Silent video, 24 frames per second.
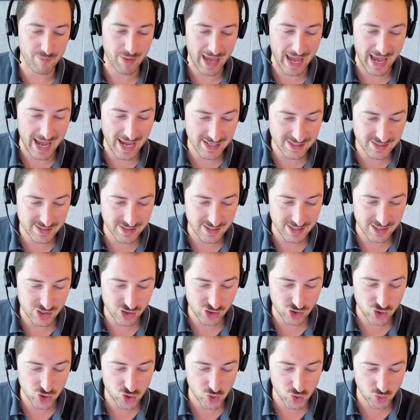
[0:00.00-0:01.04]
passed this
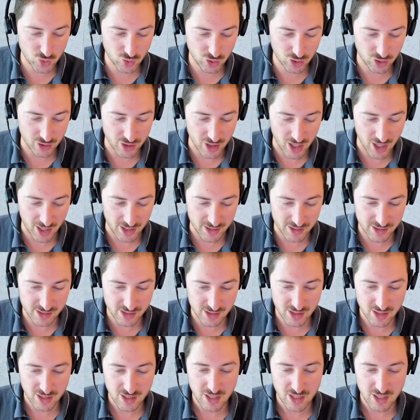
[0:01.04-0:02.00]
control or not.